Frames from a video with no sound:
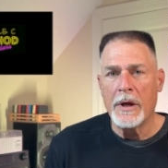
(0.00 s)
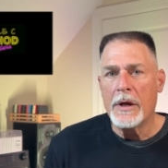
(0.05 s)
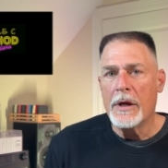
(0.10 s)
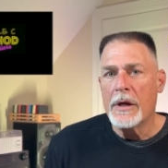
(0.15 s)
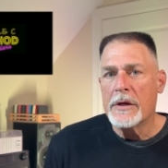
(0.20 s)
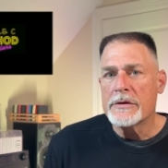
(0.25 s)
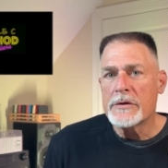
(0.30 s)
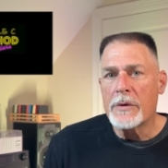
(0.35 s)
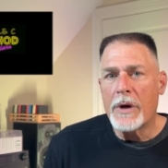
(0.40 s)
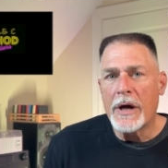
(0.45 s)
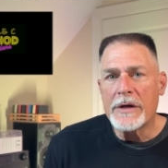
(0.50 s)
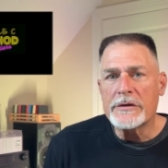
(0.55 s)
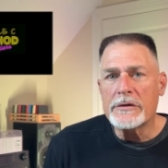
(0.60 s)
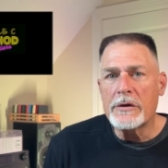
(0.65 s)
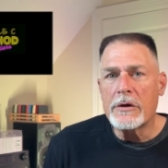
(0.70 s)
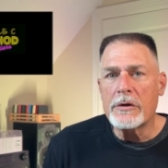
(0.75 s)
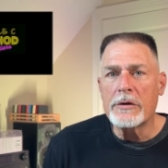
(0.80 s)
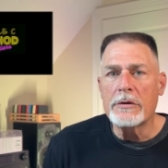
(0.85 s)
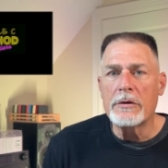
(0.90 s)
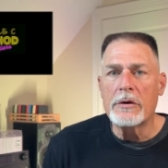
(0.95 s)
So I
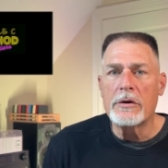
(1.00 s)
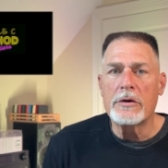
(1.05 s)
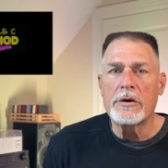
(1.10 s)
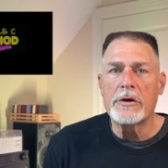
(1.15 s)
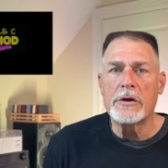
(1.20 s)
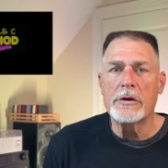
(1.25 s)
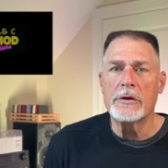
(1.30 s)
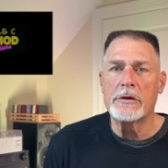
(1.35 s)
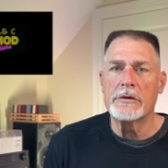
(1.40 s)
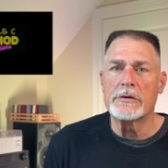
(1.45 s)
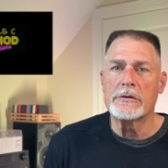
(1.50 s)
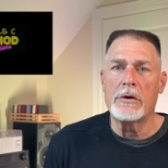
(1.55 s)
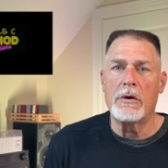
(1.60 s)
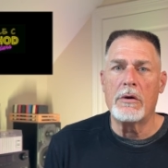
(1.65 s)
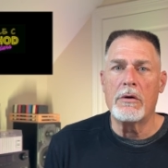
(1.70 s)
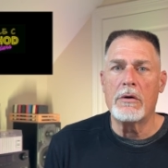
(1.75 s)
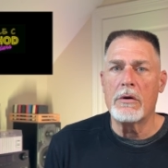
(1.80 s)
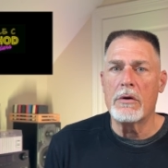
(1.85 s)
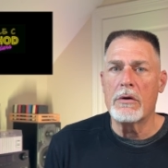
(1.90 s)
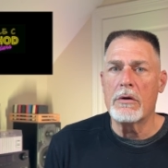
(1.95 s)
started learning
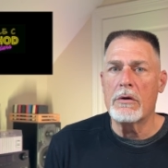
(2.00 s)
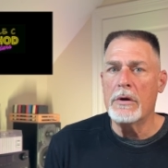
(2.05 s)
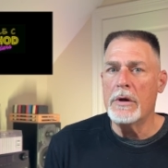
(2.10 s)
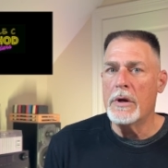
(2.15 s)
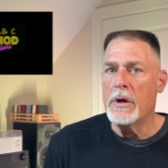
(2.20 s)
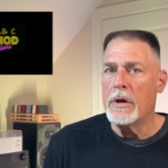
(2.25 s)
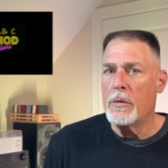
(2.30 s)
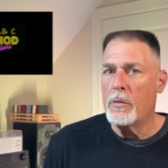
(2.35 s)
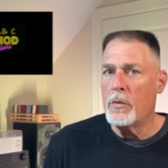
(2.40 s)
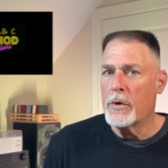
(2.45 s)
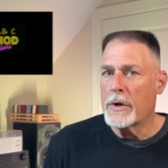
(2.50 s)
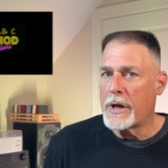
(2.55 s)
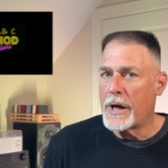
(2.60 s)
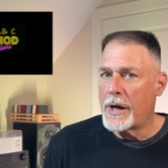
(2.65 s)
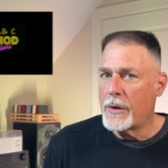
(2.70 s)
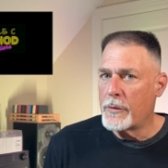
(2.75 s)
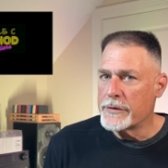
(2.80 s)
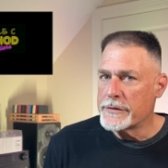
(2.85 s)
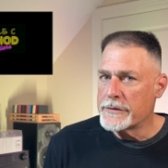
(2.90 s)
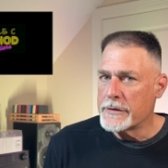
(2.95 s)
guitar when
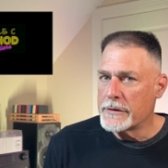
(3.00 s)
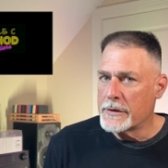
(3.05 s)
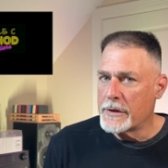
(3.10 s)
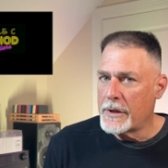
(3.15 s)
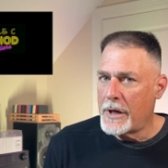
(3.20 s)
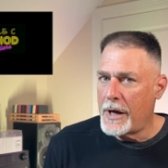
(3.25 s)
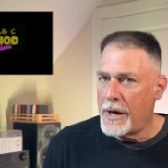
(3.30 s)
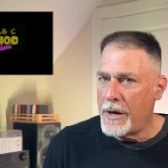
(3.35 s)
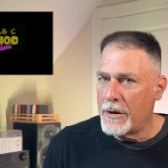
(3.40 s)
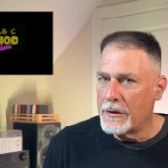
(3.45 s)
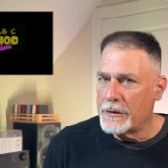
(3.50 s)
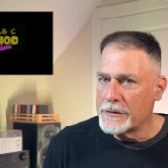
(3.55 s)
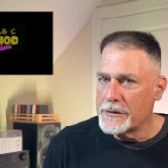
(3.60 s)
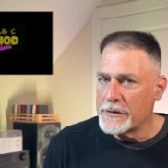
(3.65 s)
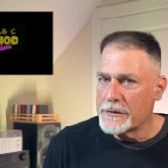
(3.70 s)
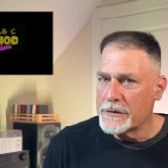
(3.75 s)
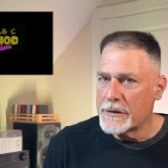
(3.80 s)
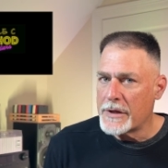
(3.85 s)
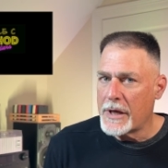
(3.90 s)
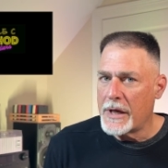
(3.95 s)
I was in college
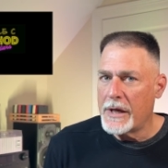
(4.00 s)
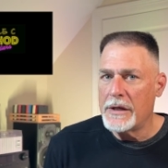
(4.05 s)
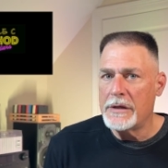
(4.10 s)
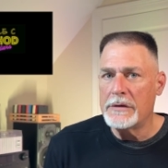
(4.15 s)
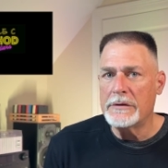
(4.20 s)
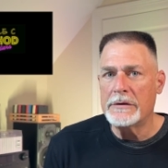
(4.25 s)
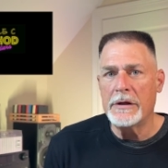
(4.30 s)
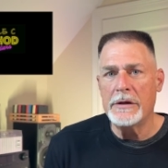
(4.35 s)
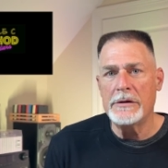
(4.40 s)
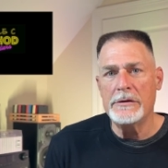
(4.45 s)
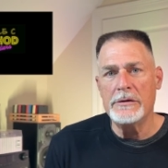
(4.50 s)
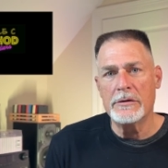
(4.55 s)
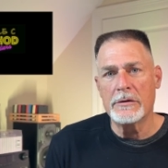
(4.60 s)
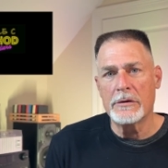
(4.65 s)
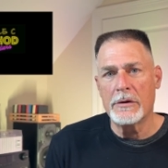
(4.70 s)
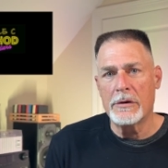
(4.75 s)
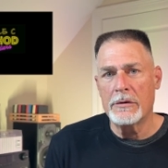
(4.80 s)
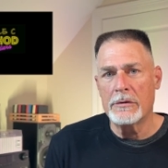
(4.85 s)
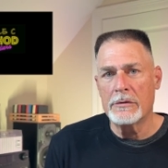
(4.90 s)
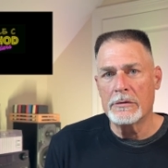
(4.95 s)
as an
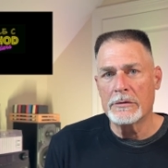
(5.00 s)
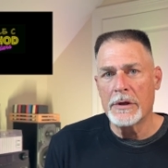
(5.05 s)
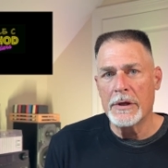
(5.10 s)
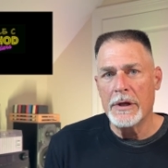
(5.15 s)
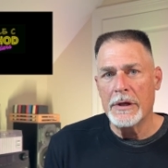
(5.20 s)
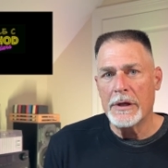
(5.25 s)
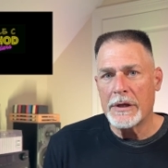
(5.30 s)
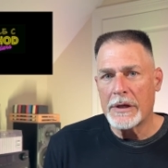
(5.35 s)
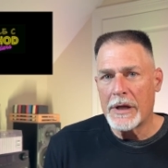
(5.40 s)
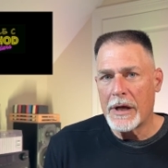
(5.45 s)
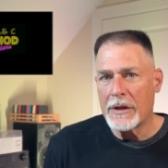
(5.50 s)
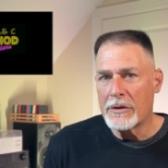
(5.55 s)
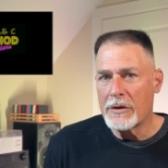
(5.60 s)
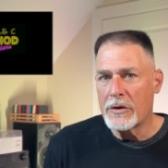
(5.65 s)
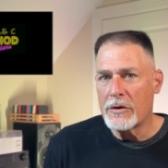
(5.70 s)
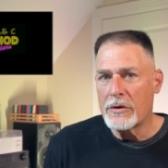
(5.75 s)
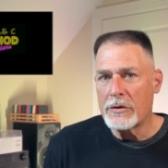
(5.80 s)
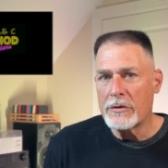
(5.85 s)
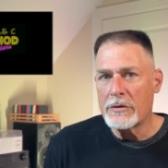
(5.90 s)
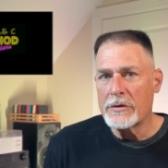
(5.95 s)
18-year-old, and I
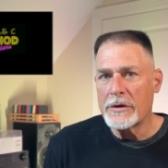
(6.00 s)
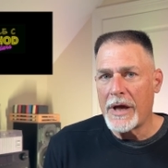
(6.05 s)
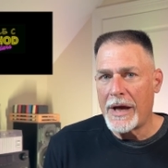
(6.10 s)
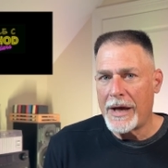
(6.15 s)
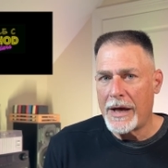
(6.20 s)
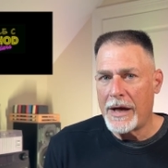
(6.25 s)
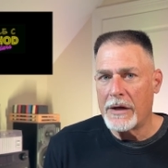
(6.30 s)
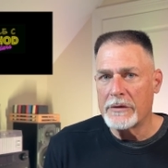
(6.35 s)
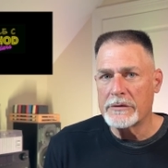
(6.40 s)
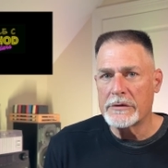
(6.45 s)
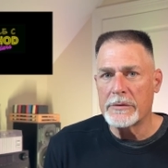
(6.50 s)
learned how to